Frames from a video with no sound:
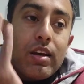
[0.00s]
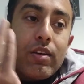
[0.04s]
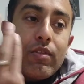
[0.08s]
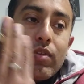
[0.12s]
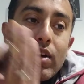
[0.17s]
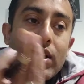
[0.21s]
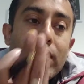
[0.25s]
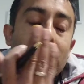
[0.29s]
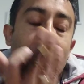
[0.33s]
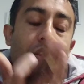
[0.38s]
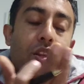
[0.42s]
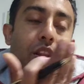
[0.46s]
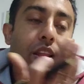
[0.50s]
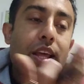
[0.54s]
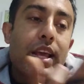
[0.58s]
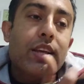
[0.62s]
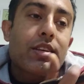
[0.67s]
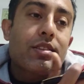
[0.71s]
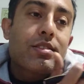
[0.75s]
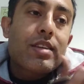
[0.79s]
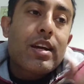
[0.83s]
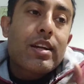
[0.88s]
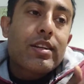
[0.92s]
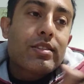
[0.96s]
one of the
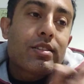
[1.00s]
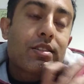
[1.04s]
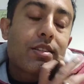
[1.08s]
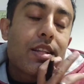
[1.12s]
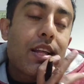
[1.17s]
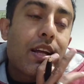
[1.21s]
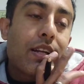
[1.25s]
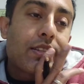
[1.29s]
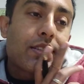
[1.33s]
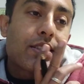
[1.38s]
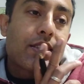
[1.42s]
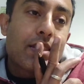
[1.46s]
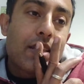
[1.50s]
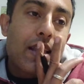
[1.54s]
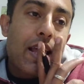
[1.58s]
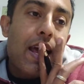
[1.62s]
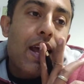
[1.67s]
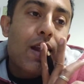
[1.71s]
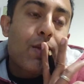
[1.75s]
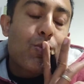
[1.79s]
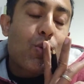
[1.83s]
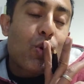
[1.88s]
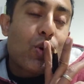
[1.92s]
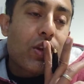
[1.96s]
things that's
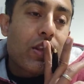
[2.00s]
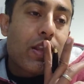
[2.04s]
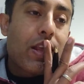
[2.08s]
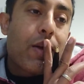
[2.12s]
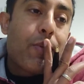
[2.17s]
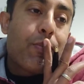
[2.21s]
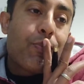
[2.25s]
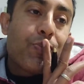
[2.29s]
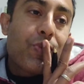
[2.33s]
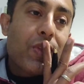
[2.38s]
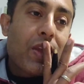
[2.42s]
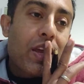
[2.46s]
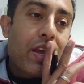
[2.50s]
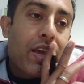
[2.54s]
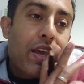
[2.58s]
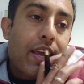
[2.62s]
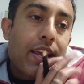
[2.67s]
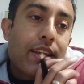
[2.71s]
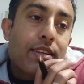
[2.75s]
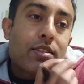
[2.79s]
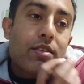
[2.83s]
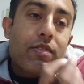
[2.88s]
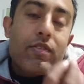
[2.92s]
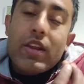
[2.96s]
there about them
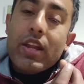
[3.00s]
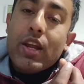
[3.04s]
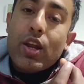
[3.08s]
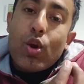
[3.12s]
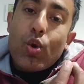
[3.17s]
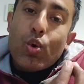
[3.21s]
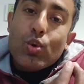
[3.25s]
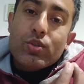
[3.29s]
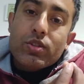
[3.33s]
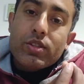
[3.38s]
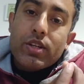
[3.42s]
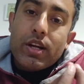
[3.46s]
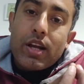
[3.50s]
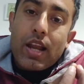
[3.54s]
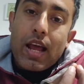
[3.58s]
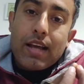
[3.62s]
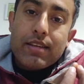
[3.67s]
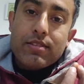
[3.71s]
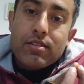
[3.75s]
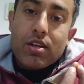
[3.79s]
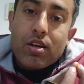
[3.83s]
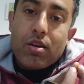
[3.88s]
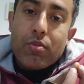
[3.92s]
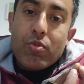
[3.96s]
is they're very close knit
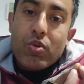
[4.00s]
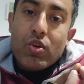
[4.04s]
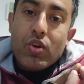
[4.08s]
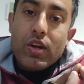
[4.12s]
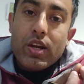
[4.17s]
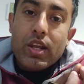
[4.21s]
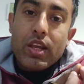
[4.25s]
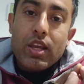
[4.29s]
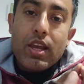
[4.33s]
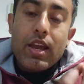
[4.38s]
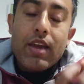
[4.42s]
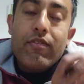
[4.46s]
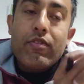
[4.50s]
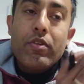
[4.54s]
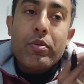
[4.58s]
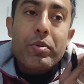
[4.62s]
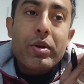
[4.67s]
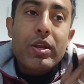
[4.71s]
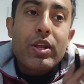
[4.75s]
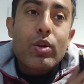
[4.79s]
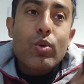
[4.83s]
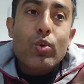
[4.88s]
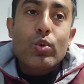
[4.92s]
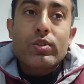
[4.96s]
as a community.
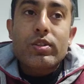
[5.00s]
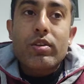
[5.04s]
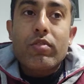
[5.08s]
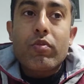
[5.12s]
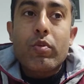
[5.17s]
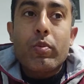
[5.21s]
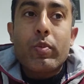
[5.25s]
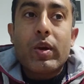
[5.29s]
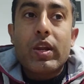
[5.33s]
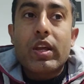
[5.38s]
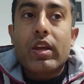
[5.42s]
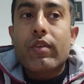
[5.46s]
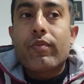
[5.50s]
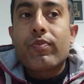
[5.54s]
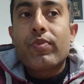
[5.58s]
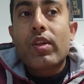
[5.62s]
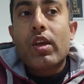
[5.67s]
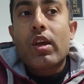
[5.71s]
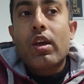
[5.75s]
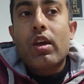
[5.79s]
Everybody knows everybody.